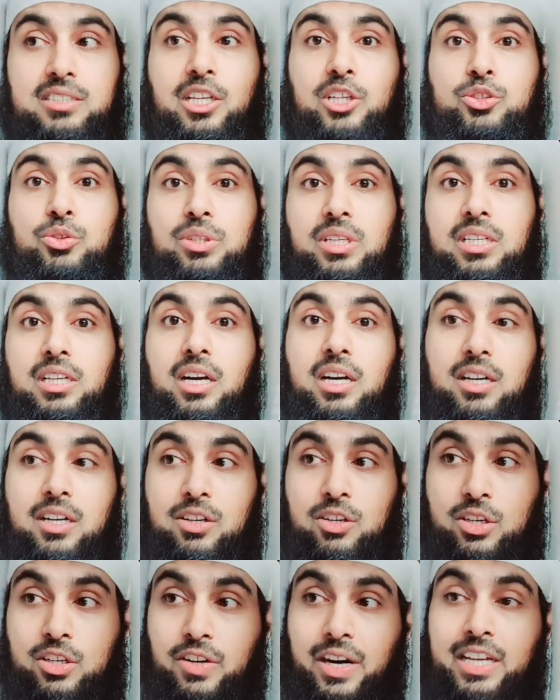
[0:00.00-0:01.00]
that you need a
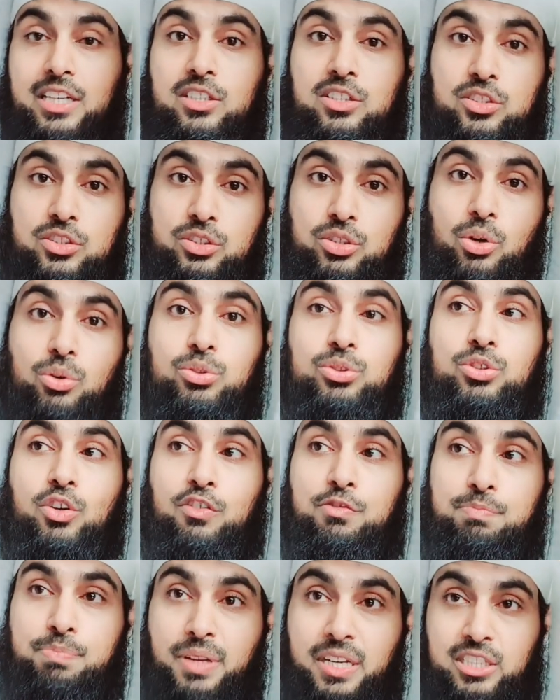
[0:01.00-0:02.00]
great dose
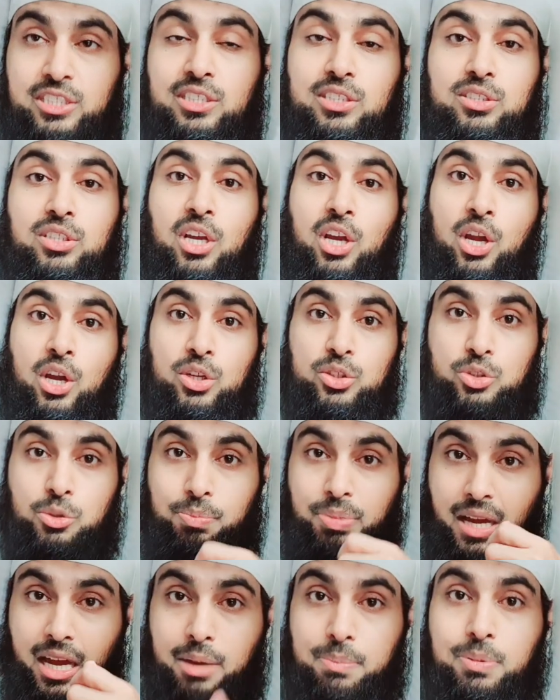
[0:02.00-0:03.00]
of patience to
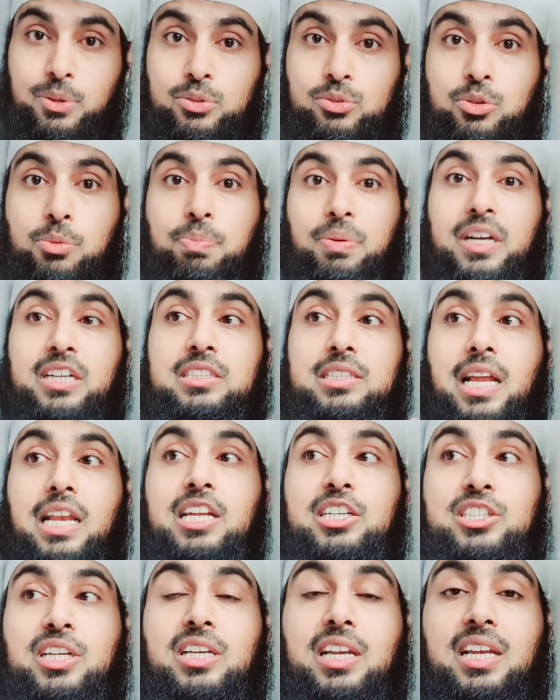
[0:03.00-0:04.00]
be able to pray
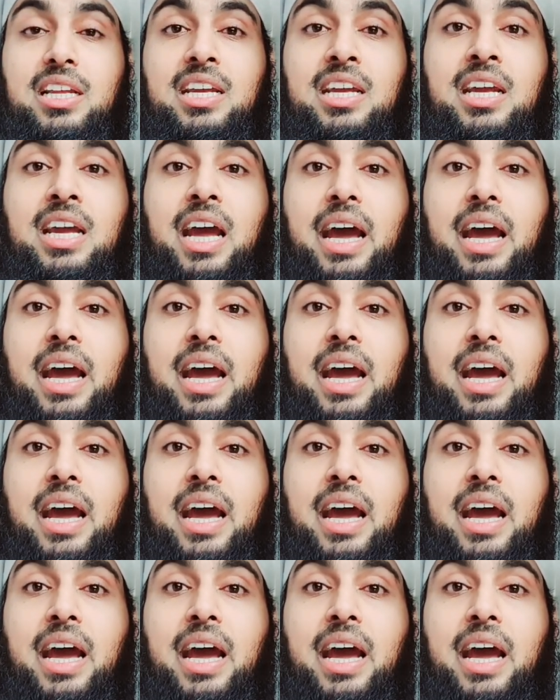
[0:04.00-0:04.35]
diligently.